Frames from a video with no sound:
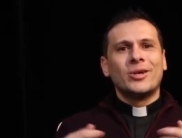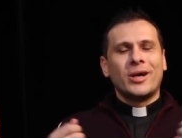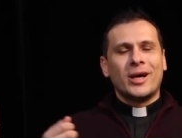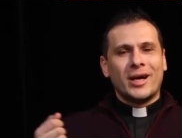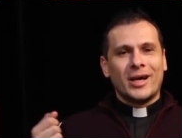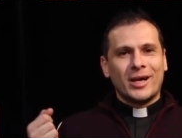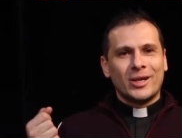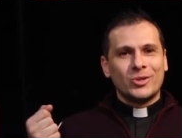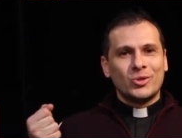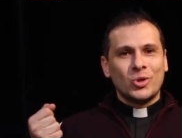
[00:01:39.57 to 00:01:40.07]

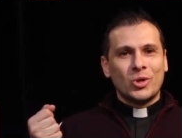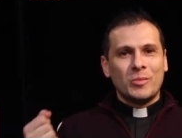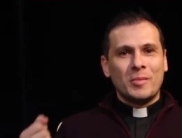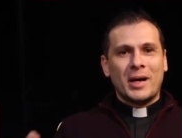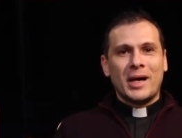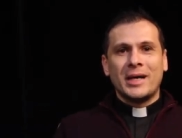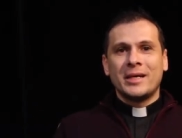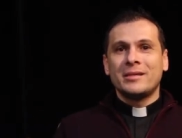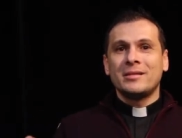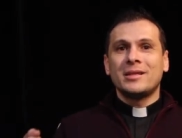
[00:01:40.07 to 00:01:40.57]
uh, to
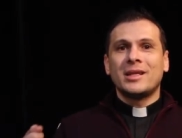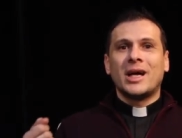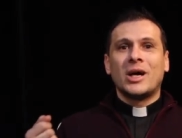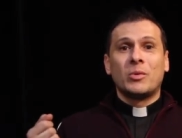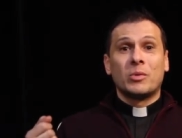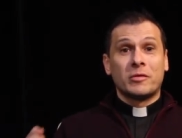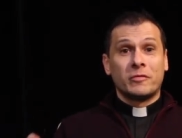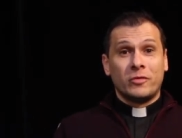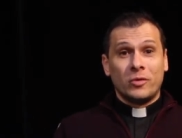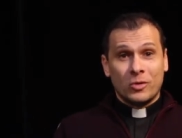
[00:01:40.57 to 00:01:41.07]
remind
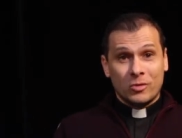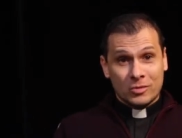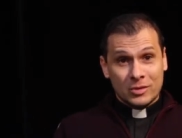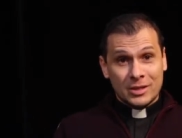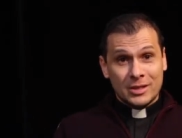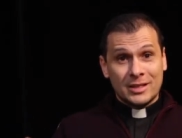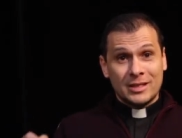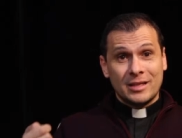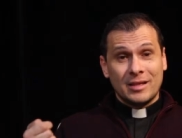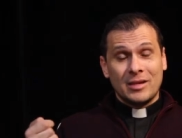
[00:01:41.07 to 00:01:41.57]
our
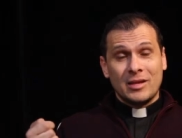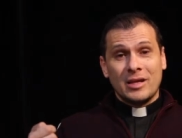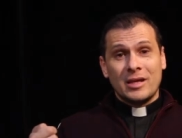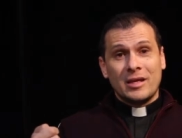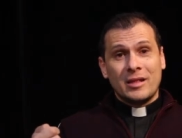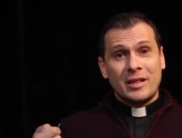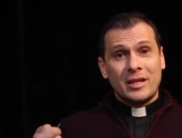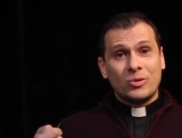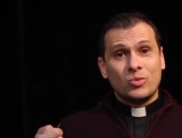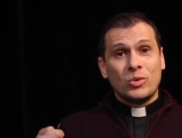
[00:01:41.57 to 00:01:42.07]
folks
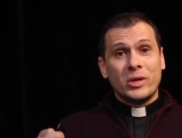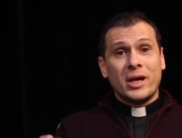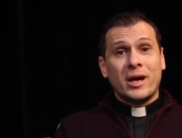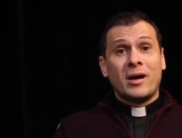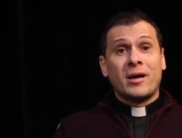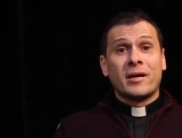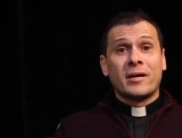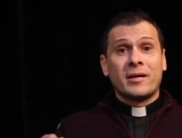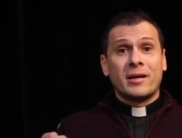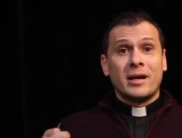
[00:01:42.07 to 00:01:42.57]
that we
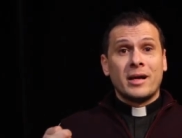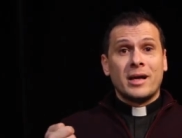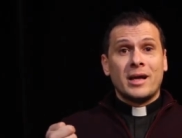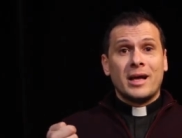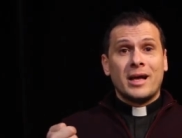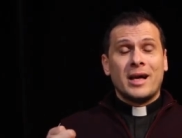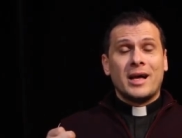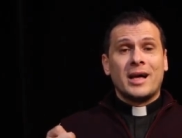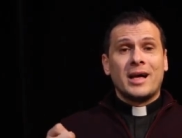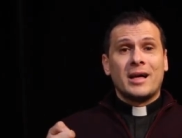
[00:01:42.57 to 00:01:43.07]
are
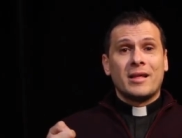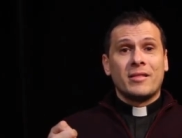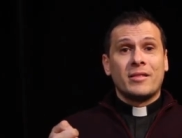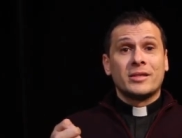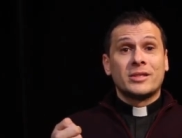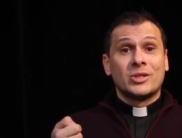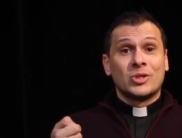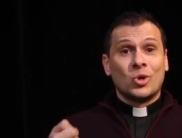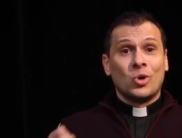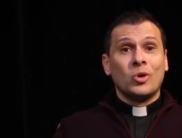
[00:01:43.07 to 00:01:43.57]
uh,
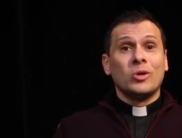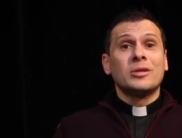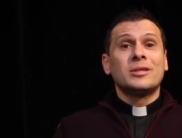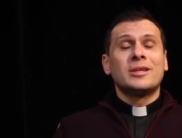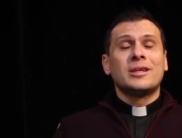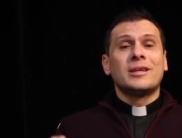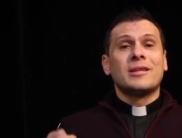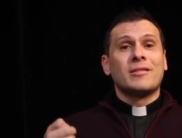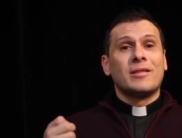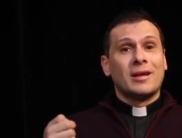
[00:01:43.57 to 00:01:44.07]
the
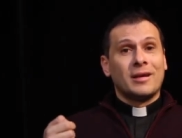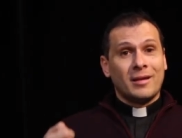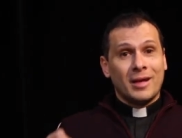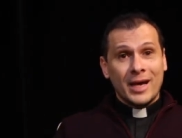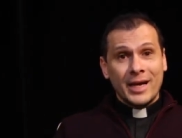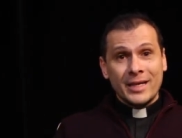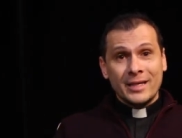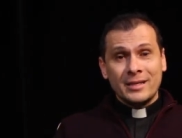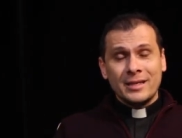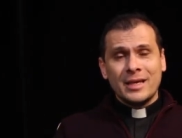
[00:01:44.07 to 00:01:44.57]
salt, the
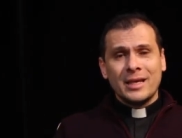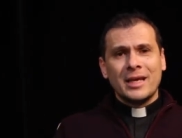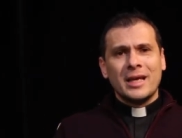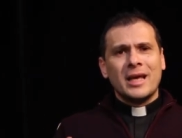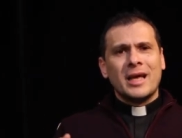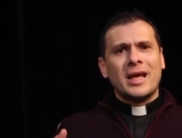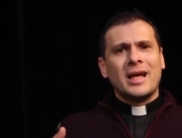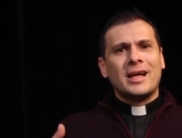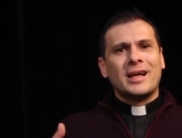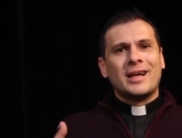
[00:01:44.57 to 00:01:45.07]
light,
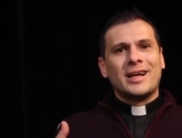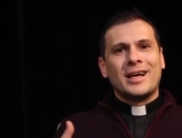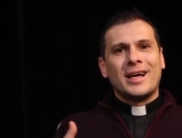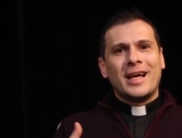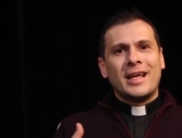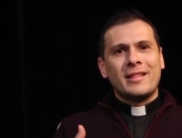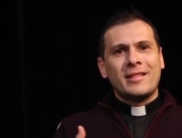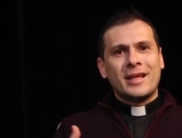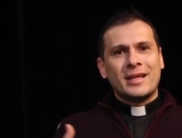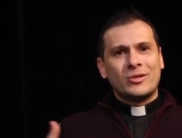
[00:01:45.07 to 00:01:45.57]
uh,
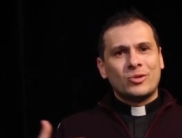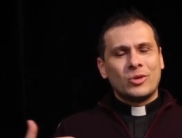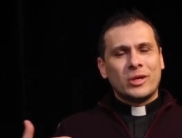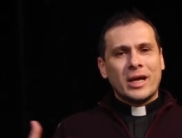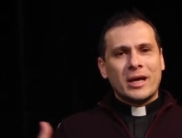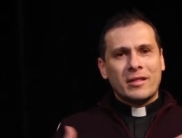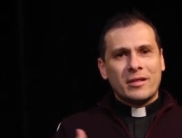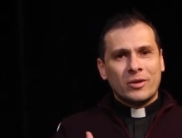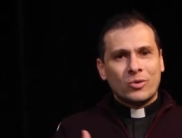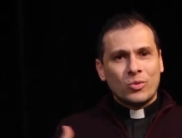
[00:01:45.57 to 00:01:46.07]
and that
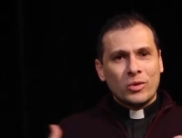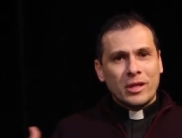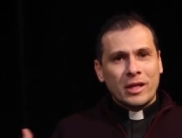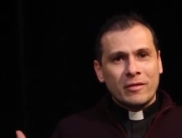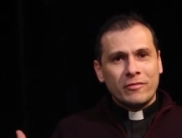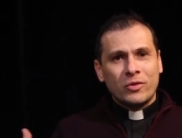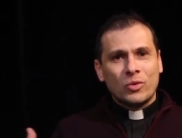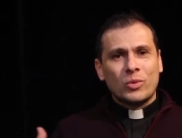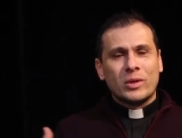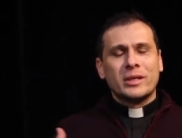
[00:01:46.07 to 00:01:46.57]
together with
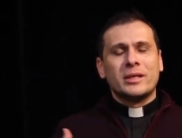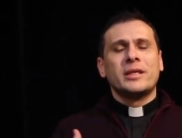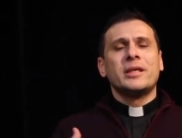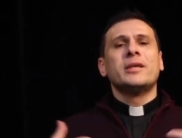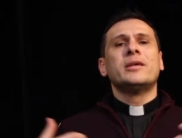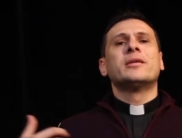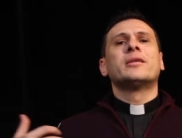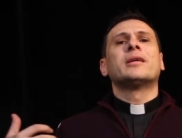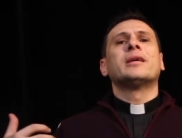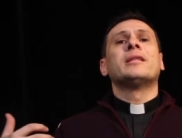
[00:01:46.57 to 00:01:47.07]
everyone
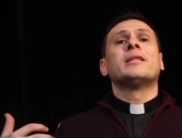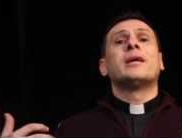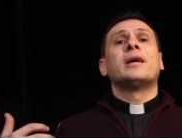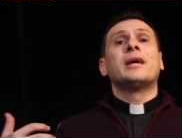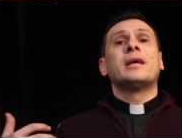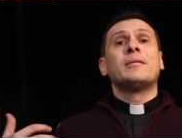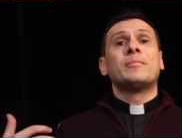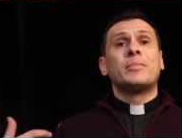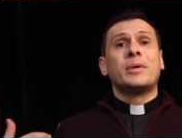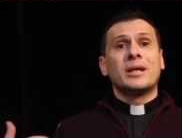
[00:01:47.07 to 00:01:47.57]
here in,
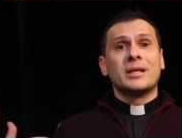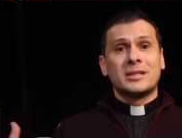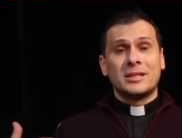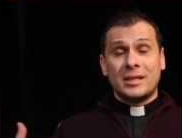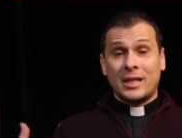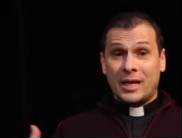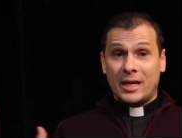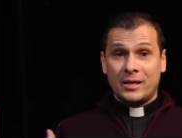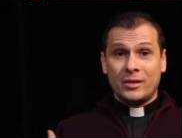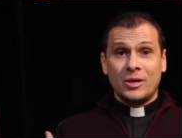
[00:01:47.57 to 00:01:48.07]
in
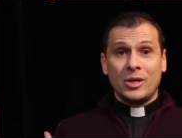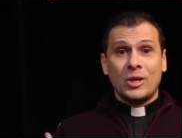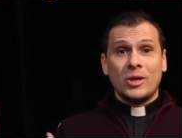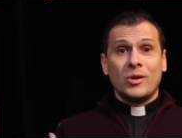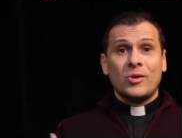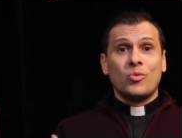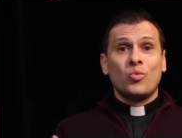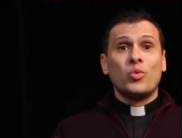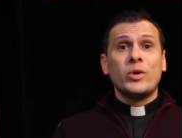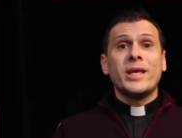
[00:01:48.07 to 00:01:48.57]
Palestine,
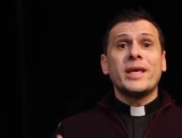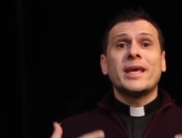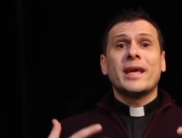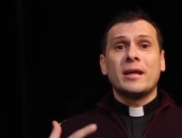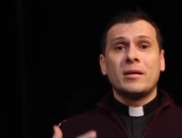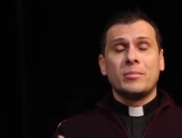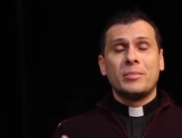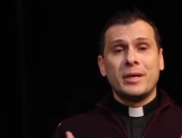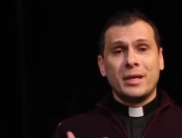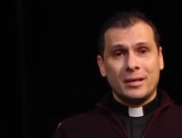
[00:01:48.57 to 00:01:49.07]
we
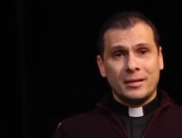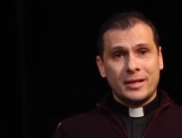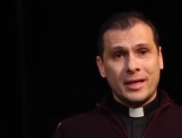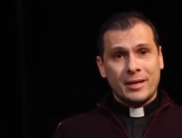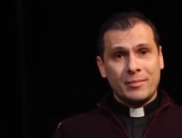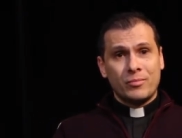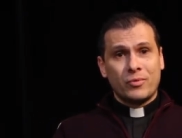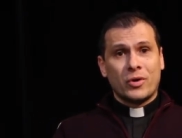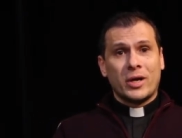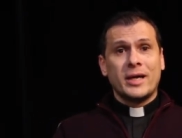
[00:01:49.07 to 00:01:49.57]
can build
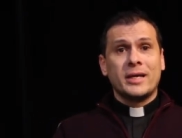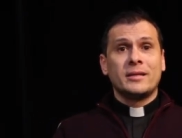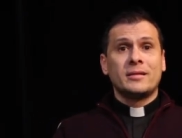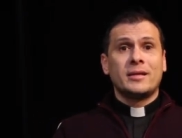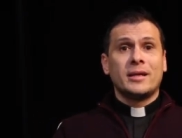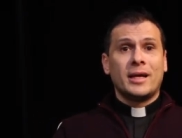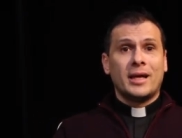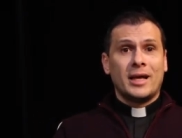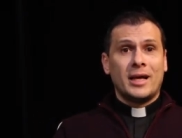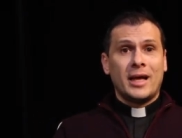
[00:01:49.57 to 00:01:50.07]
a
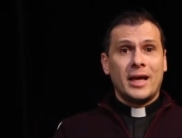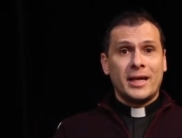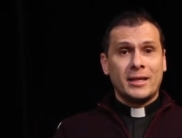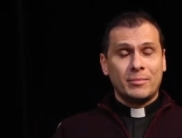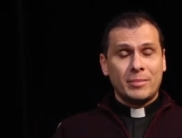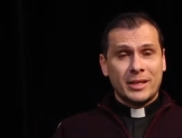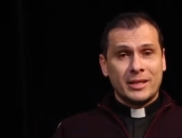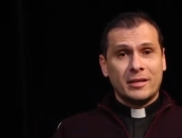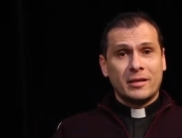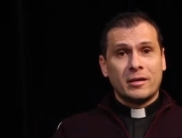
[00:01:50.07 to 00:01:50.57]
bright uh,
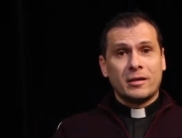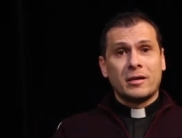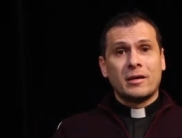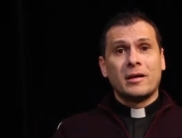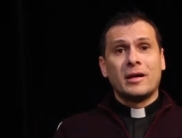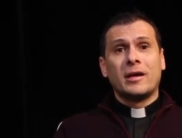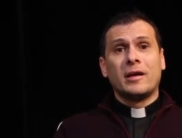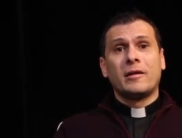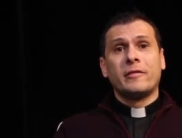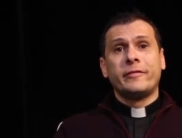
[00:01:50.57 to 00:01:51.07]
and better
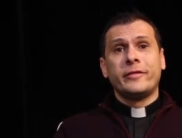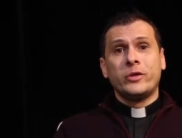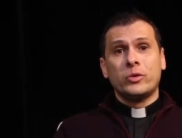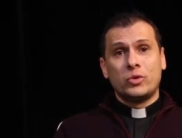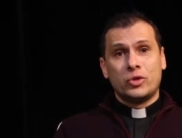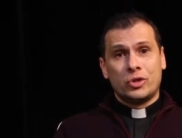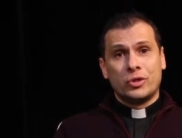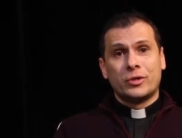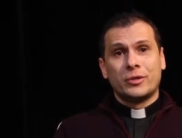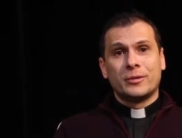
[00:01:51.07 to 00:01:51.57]
uh,
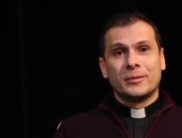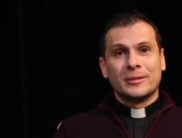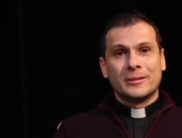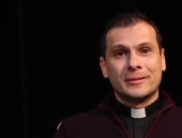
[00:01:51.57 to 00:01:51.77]
future.